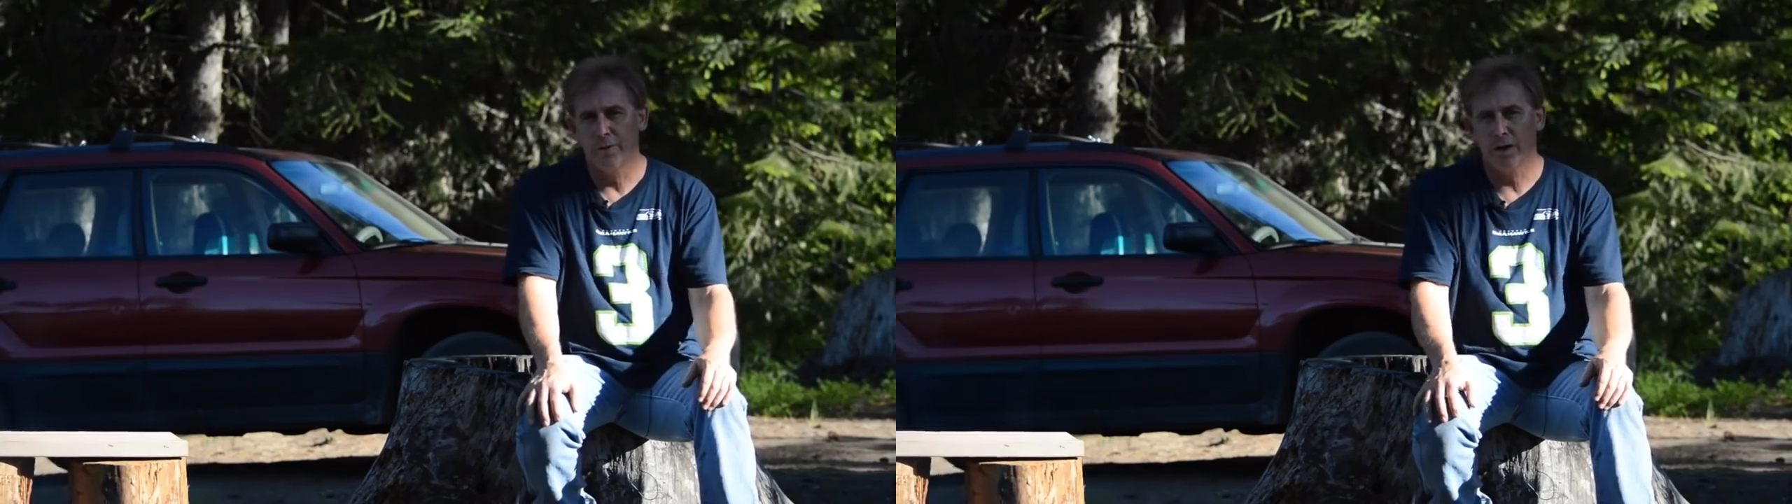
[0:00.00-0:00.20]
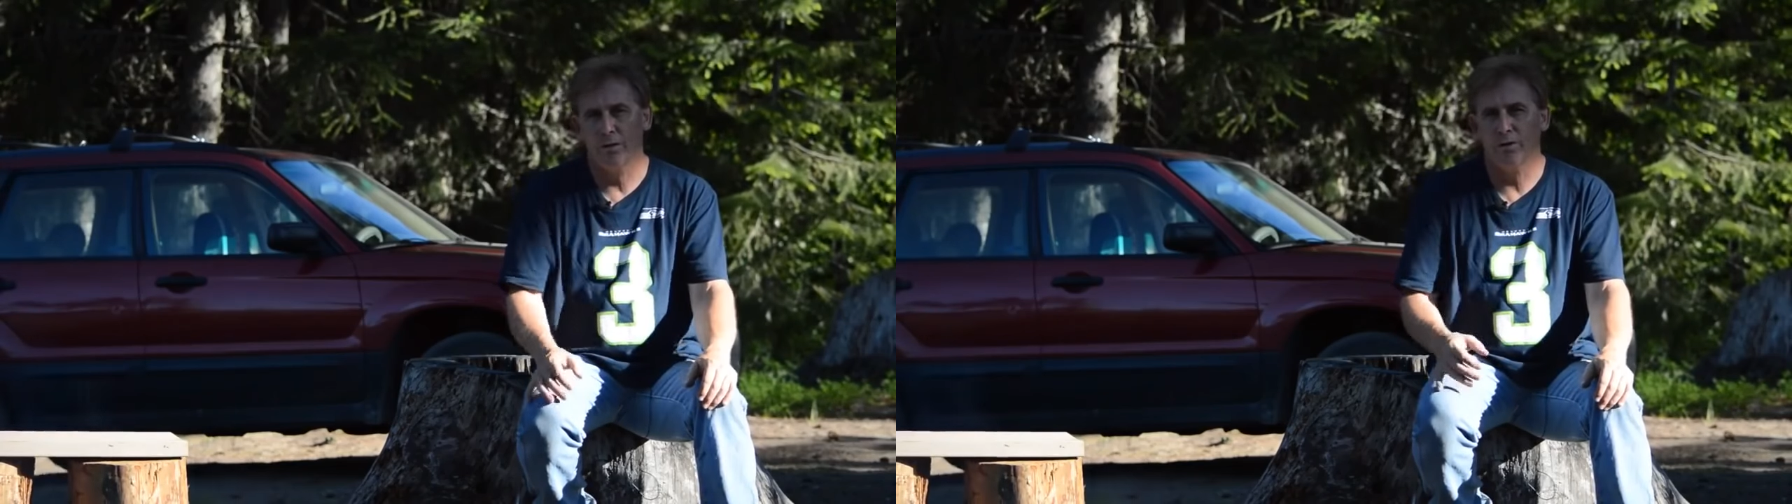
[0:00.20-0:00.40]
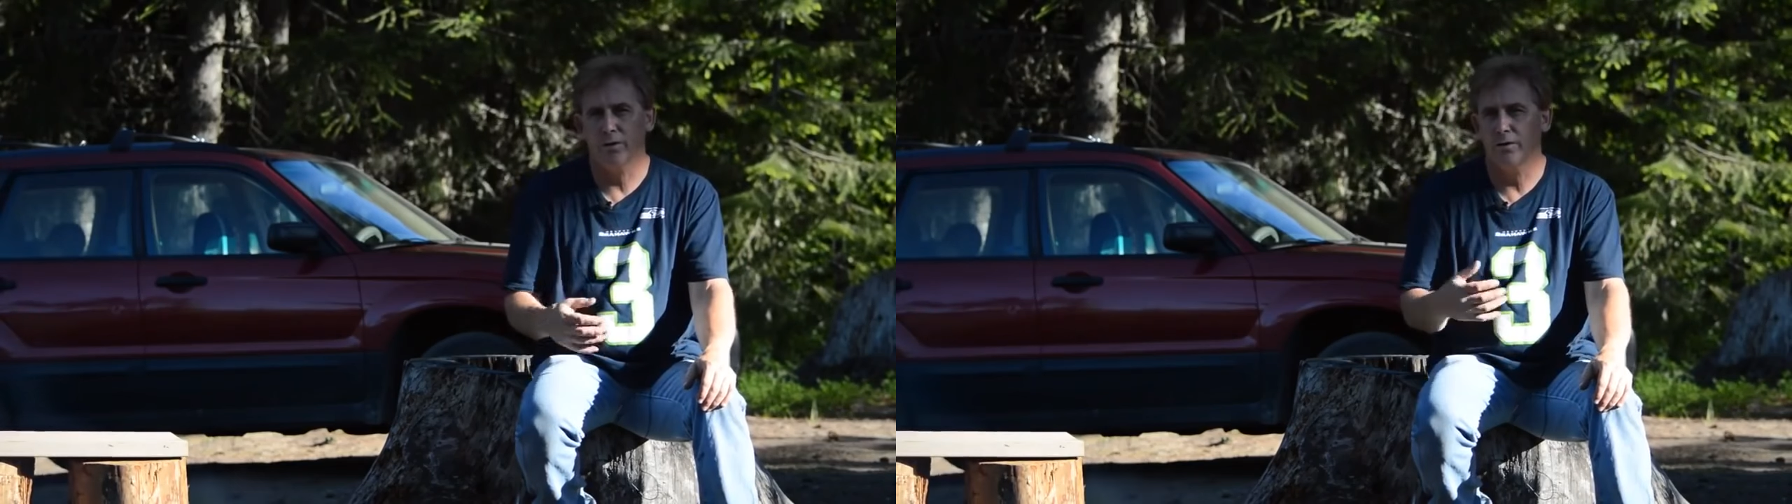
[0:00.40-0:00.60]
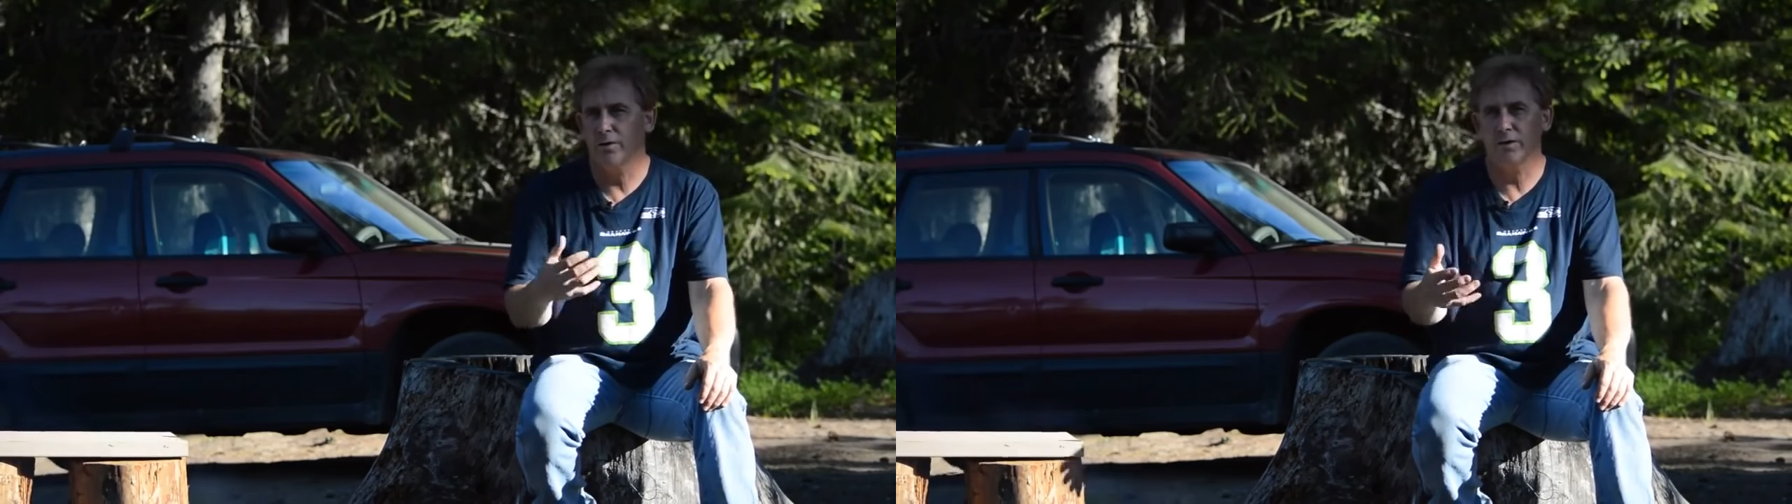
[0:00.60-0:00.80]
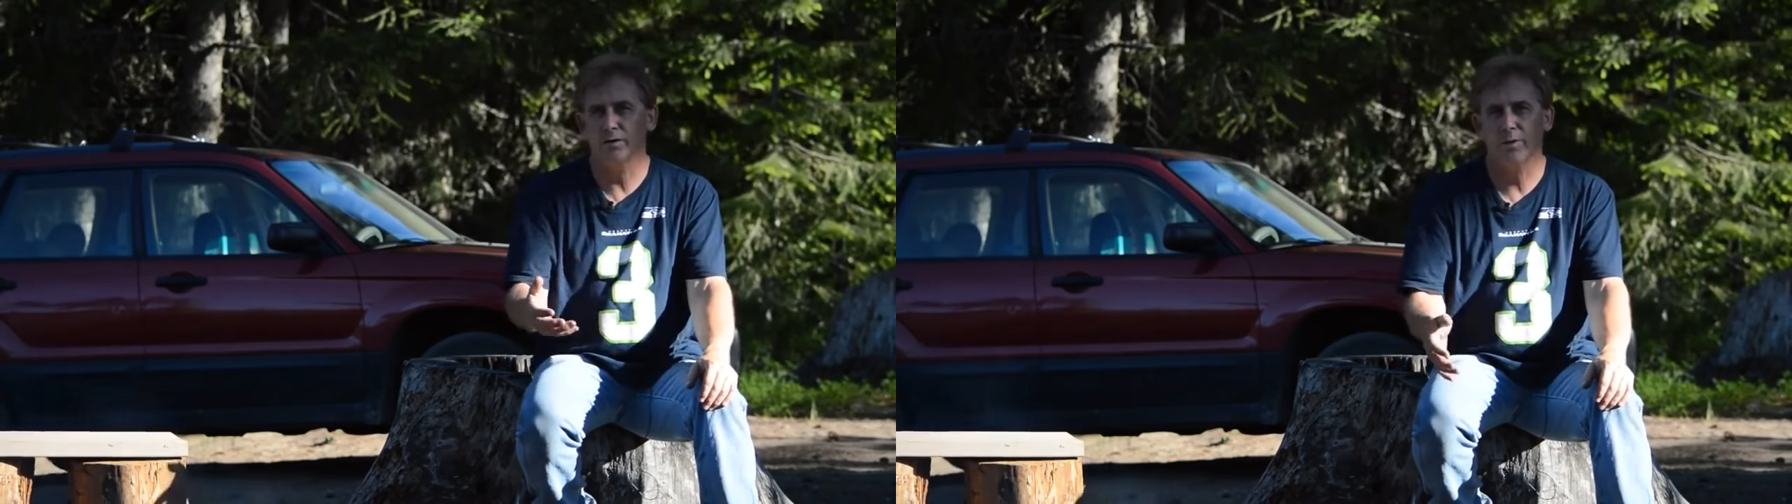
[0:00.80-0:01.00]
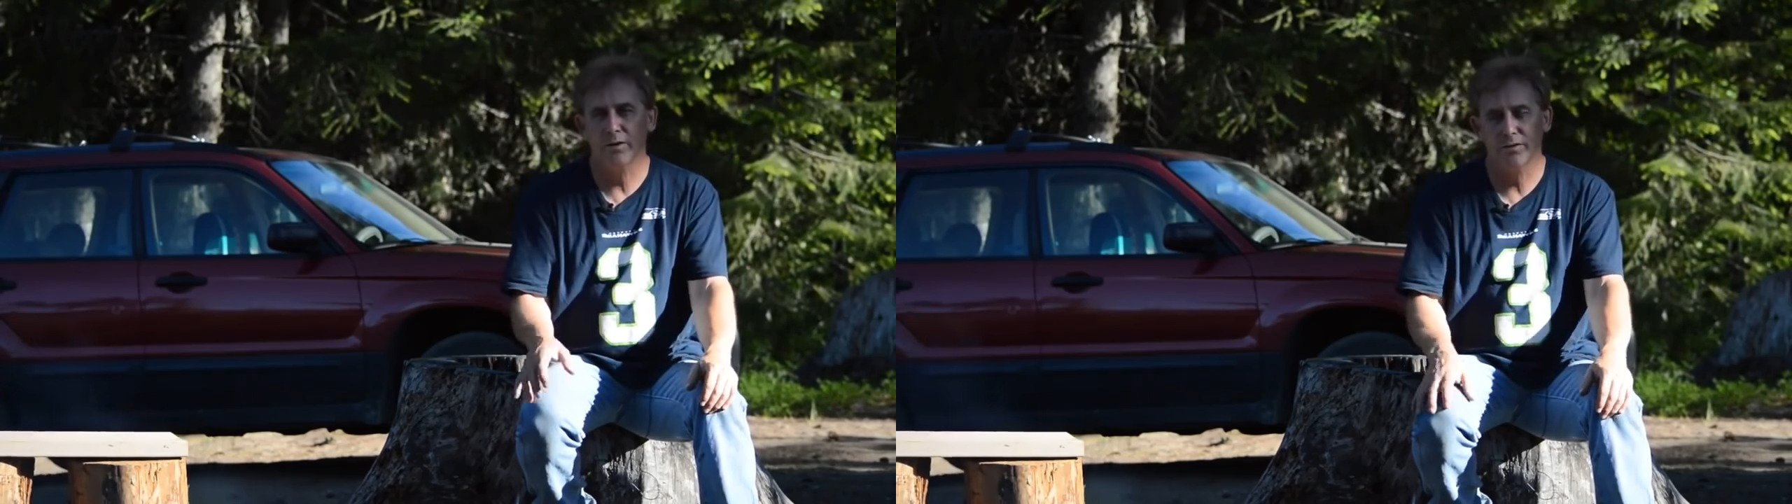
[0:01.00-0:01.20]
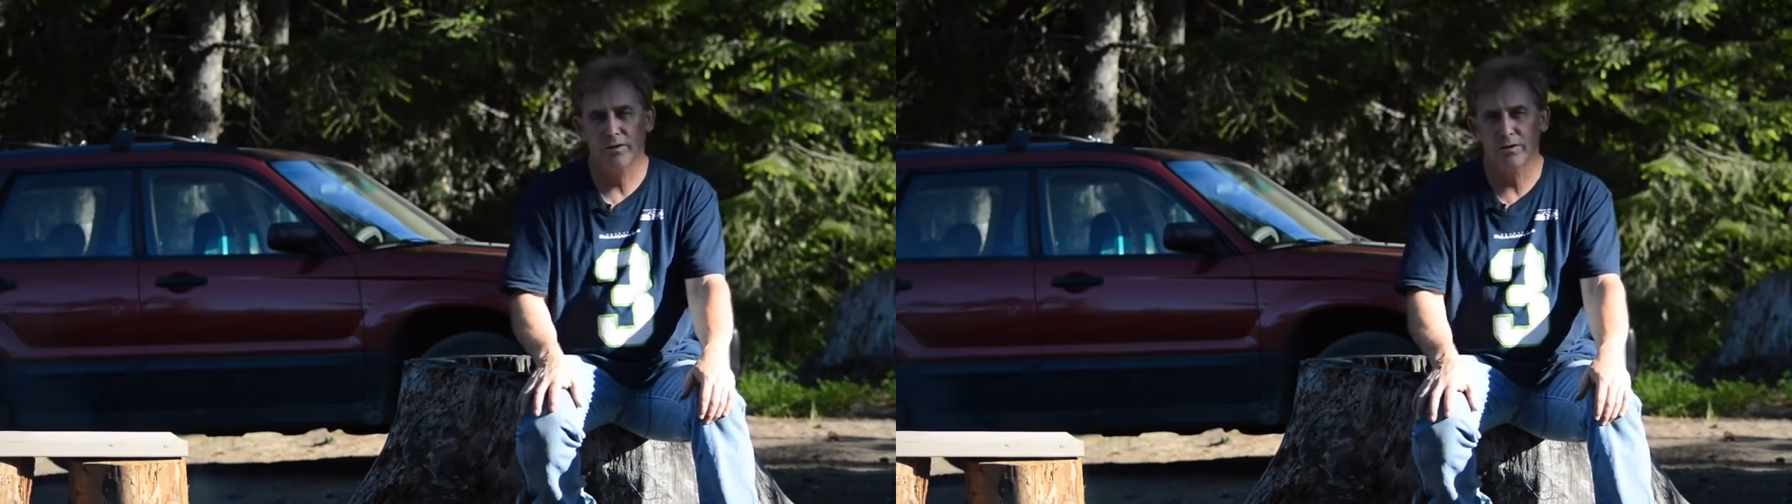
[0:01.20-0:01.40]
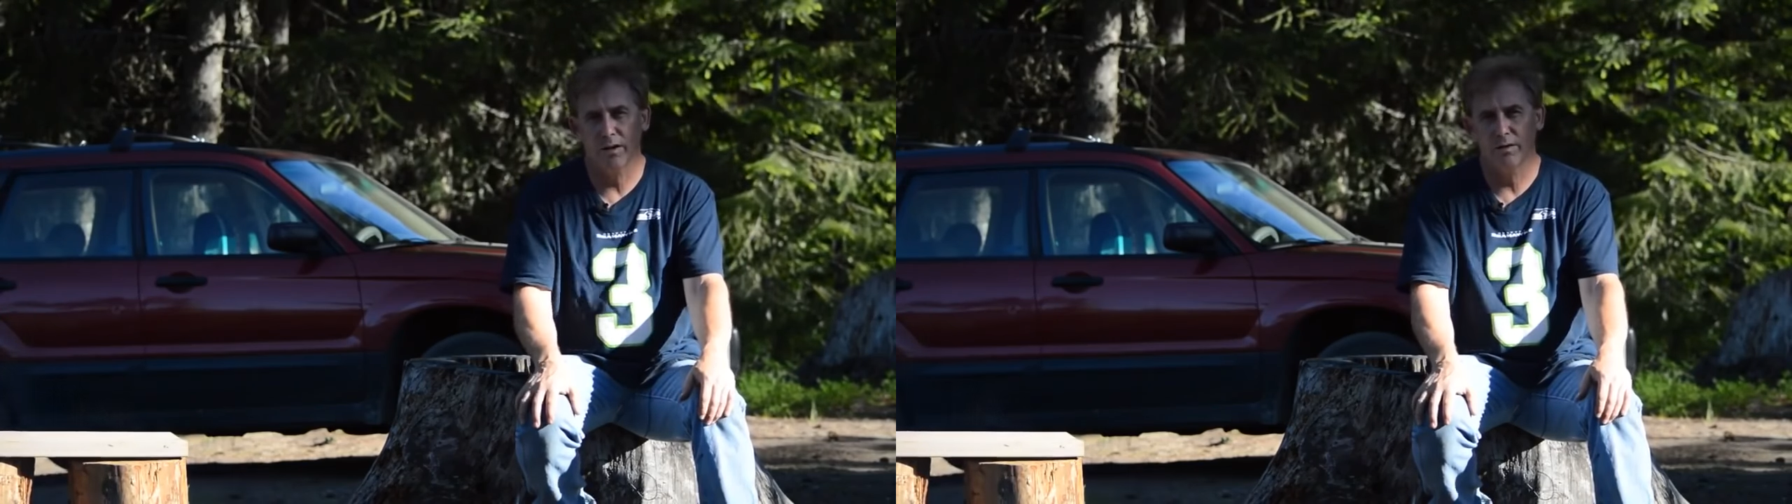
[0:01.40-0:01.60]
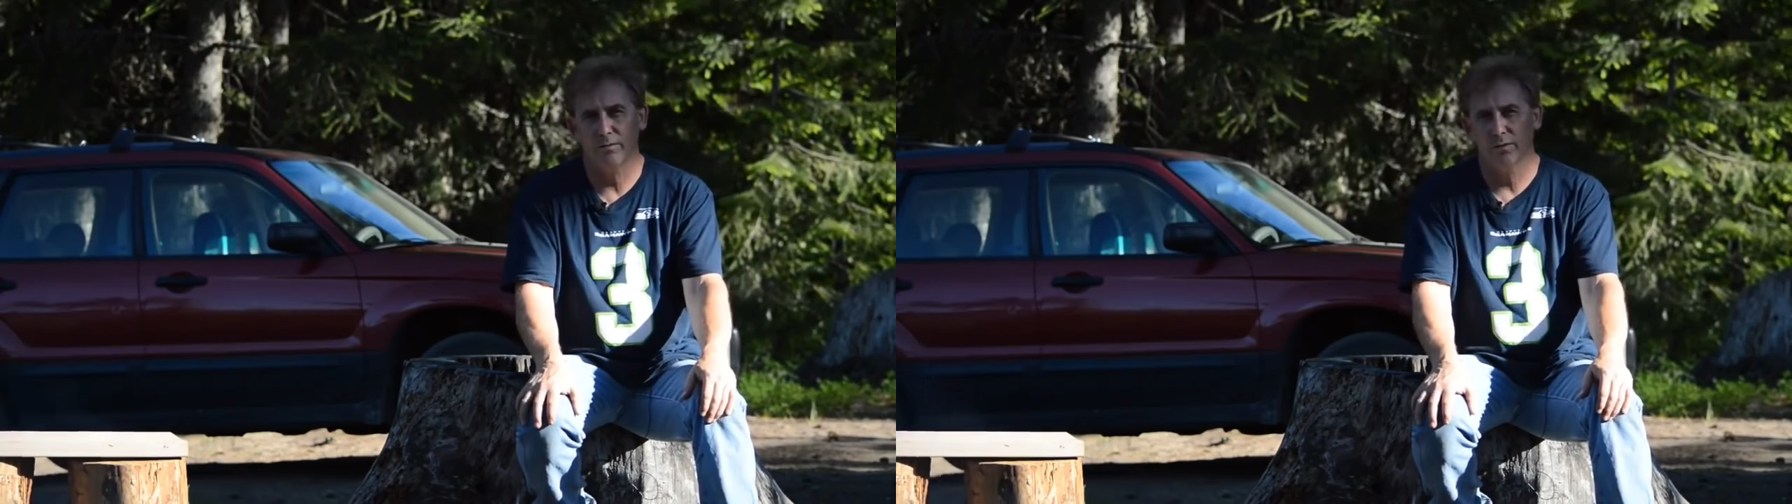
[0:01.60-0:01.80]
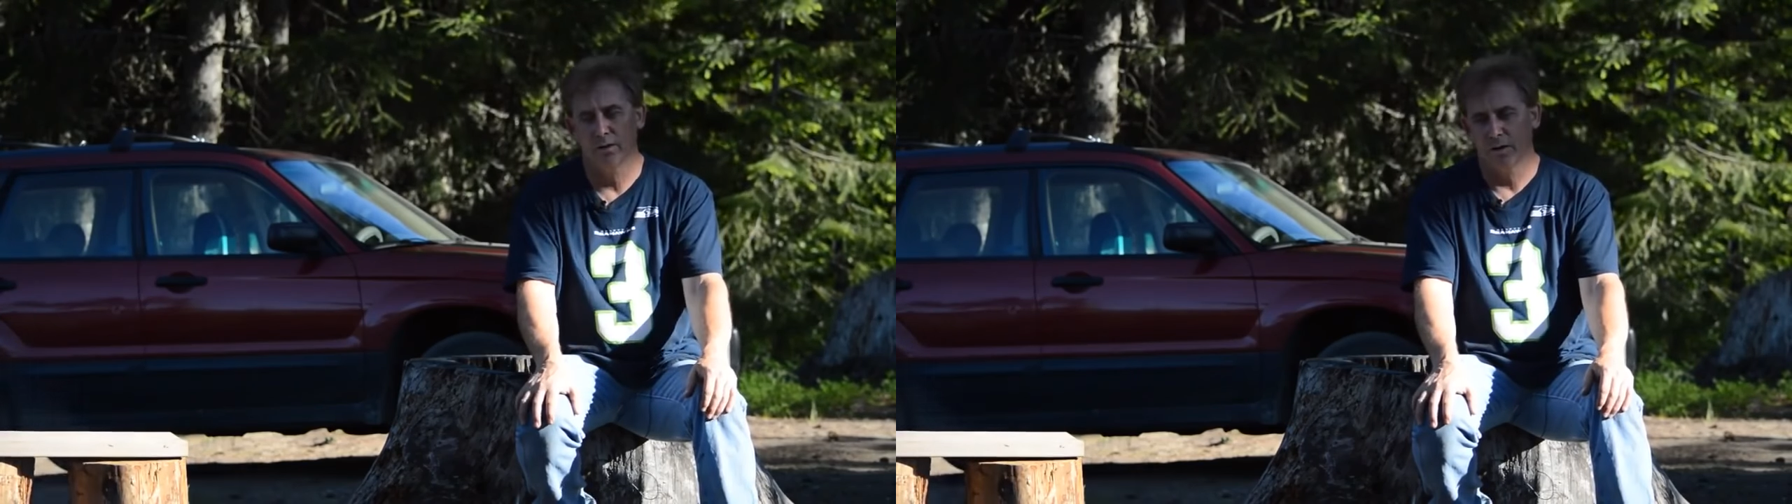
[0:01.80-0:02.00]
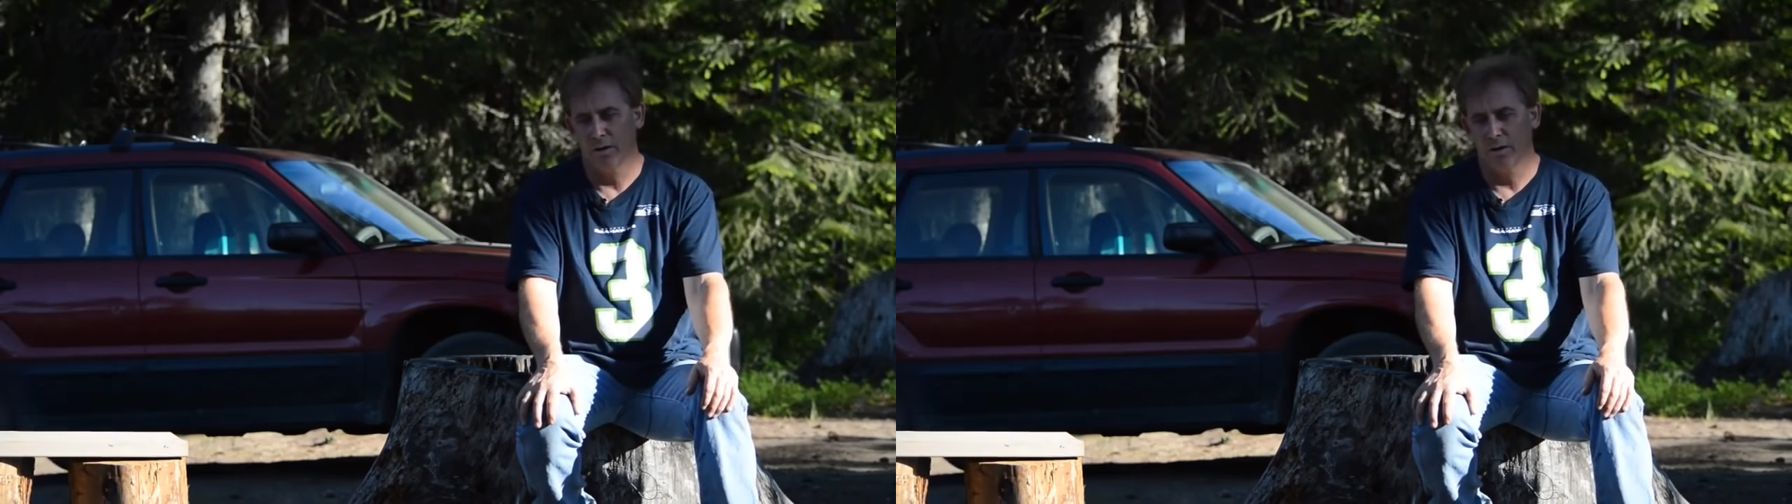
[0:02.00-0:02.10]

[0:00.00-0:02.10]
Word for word: how they're going to express their love.